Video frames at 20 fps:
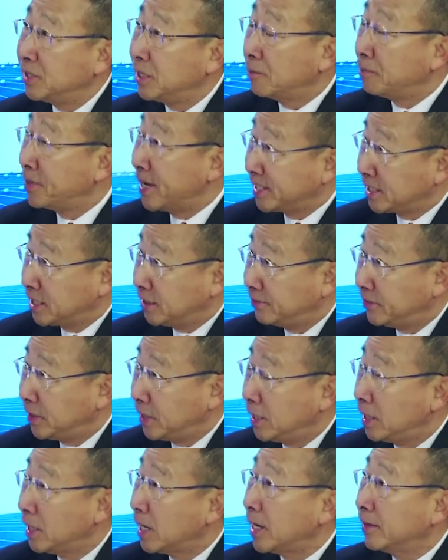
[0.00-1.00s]
or
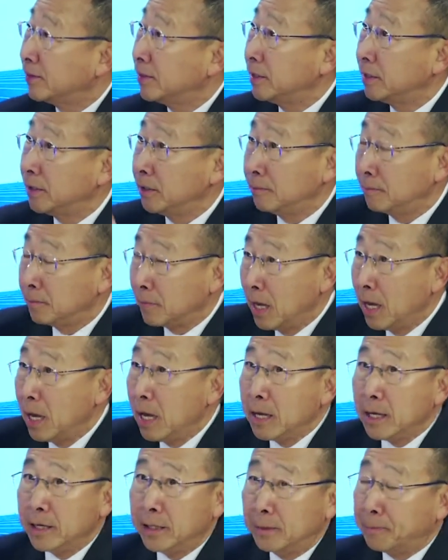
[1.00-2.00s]
passively, either
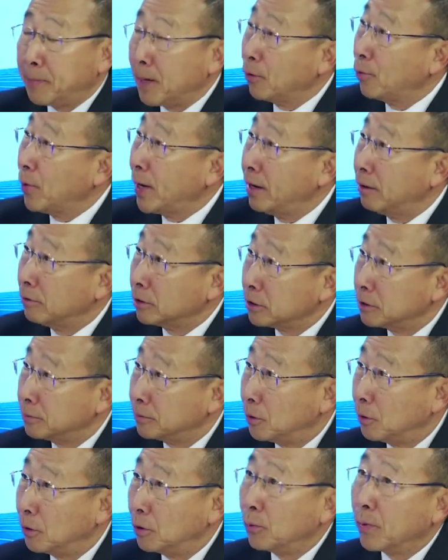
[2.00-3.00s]
in a big way or
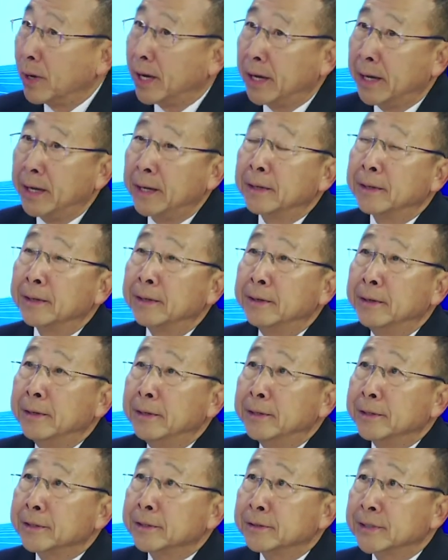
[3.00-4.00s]
small way.
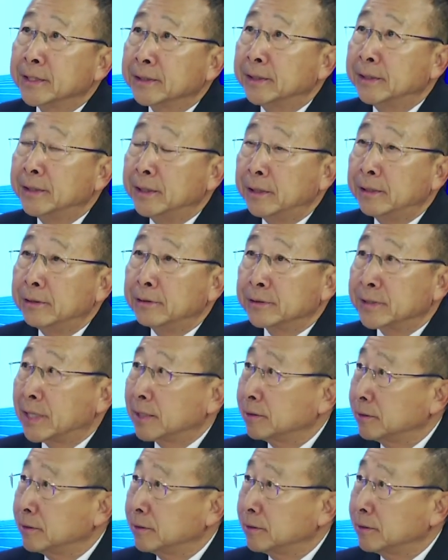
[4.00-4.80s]
So suddenly you start